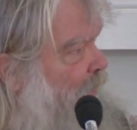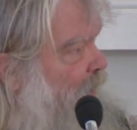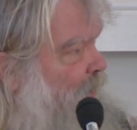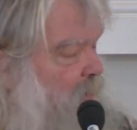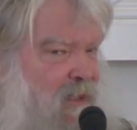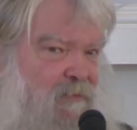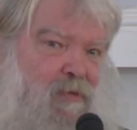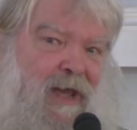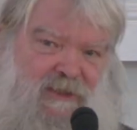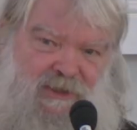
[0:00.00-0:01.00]
and a
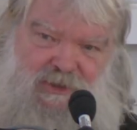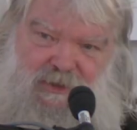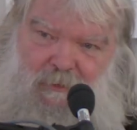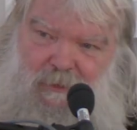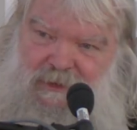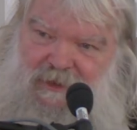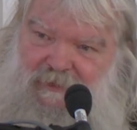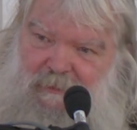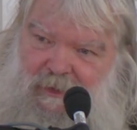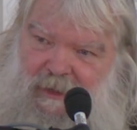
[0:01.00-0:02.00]
compassion towards
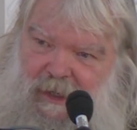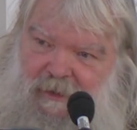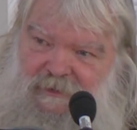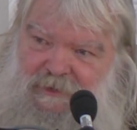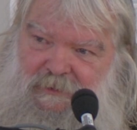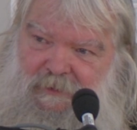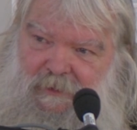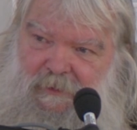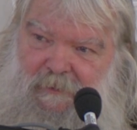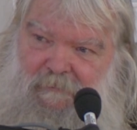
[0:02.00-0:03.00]
everybody else.
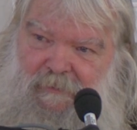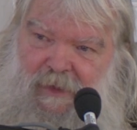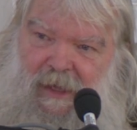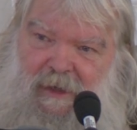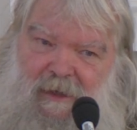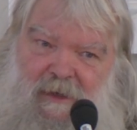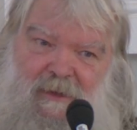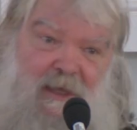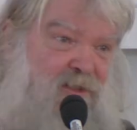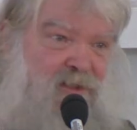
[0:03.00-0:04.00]
And
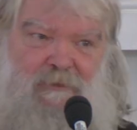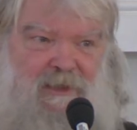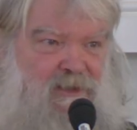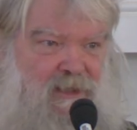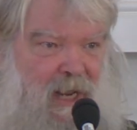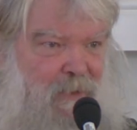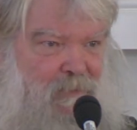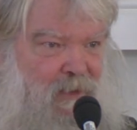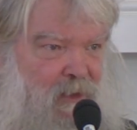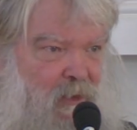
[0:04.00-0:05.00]
that still needs to
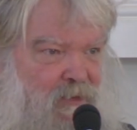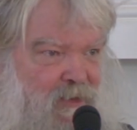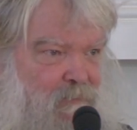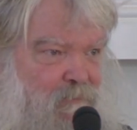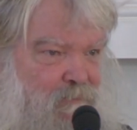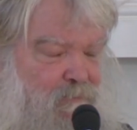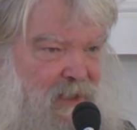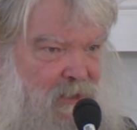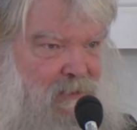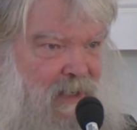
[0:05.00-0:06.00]
happen. A lot of the
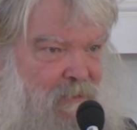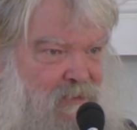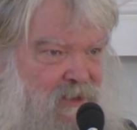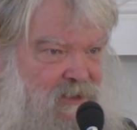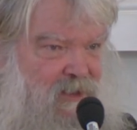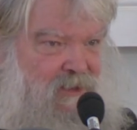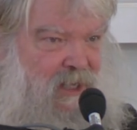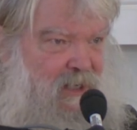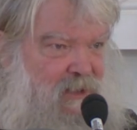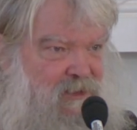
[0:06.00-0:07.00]
peculiarities and
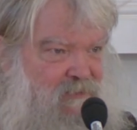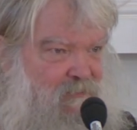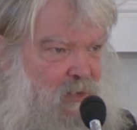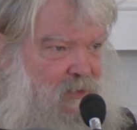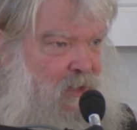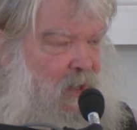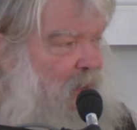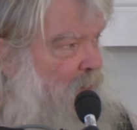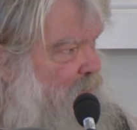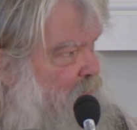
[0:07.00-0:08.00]
dead ends of modern
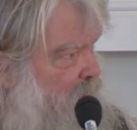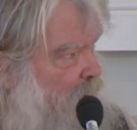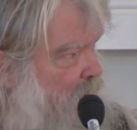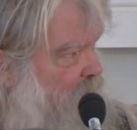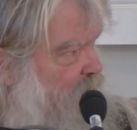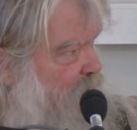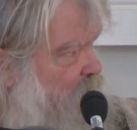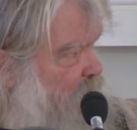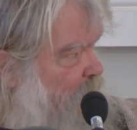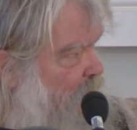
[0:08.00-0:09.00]
art are to
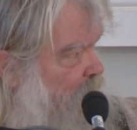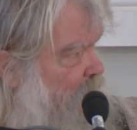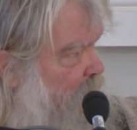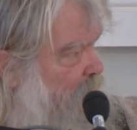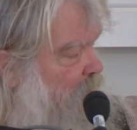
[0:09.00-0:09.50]
do with